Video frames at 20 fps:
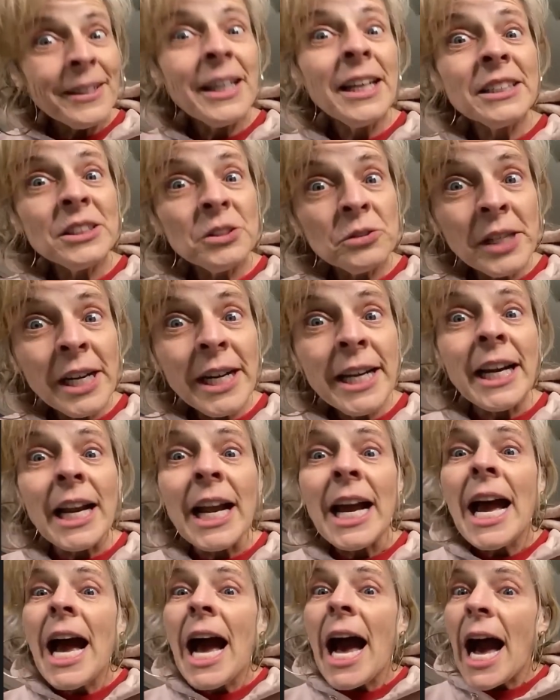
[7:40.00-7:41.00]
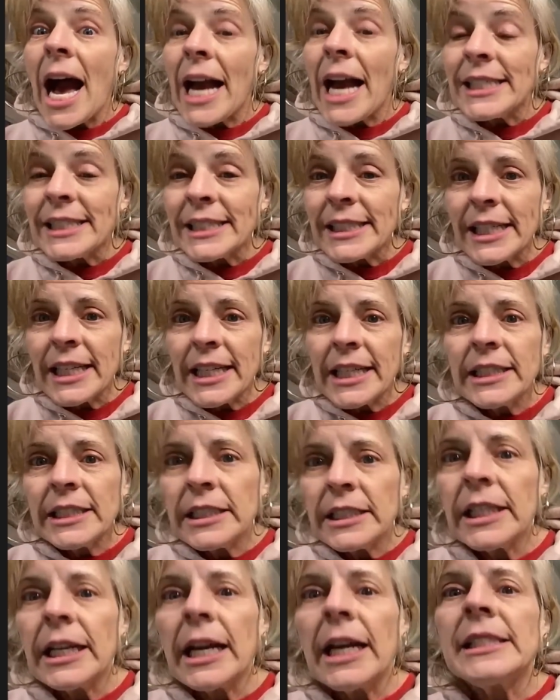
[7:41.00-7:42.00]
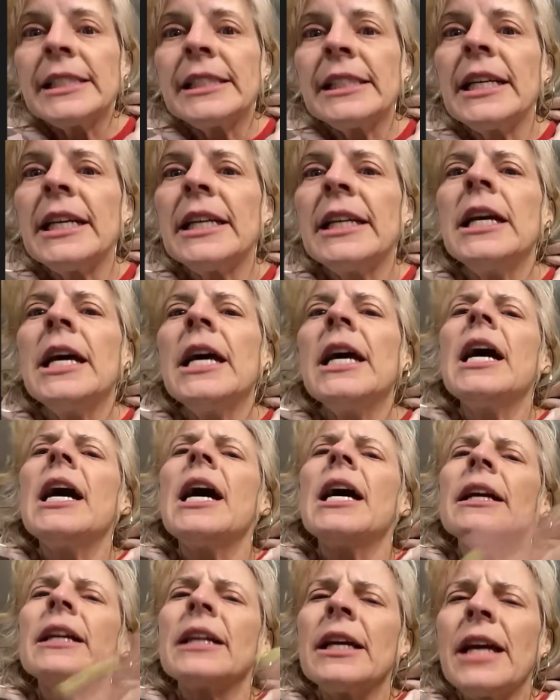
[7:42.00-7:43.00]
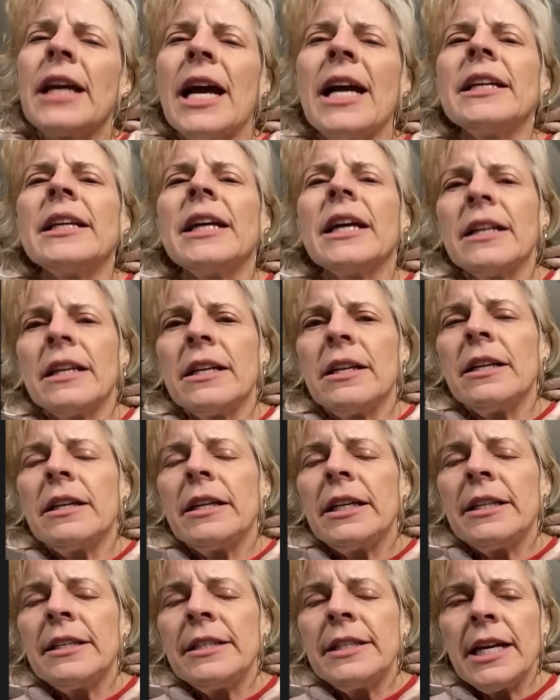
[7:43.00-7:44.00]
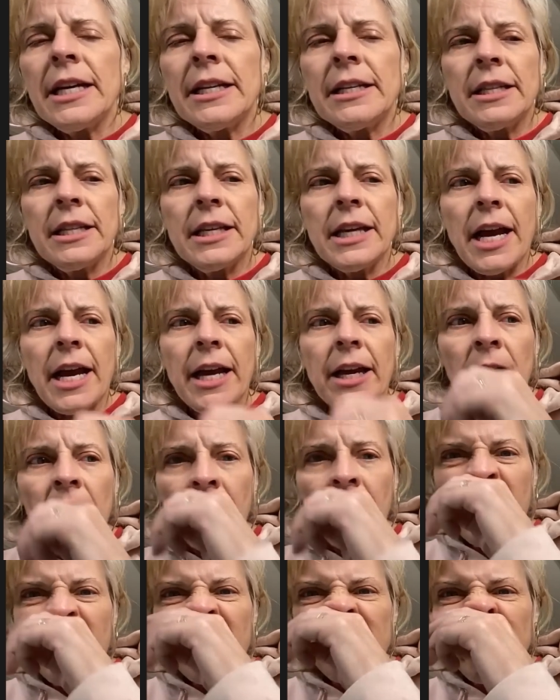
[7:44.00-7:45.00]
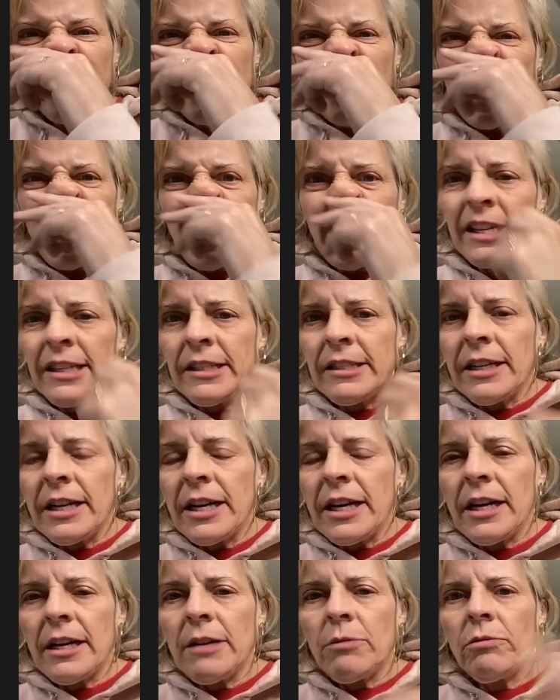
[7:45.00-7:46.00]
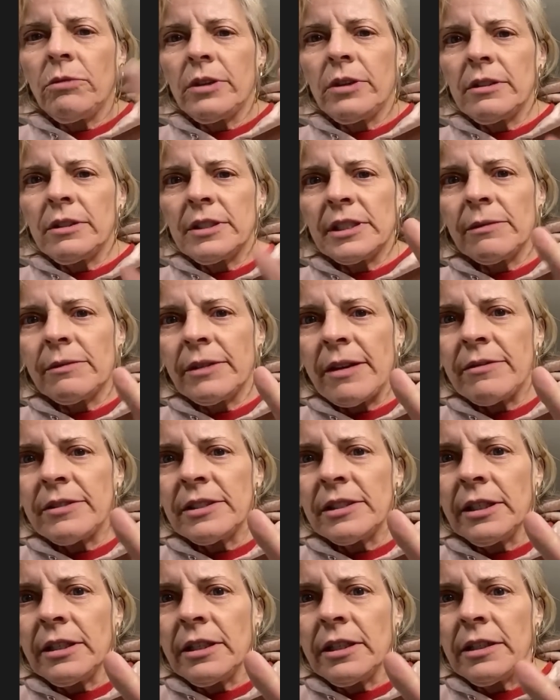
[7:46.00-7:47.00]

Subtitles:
That's right. I said, I got in debt to the IRS, and sometimes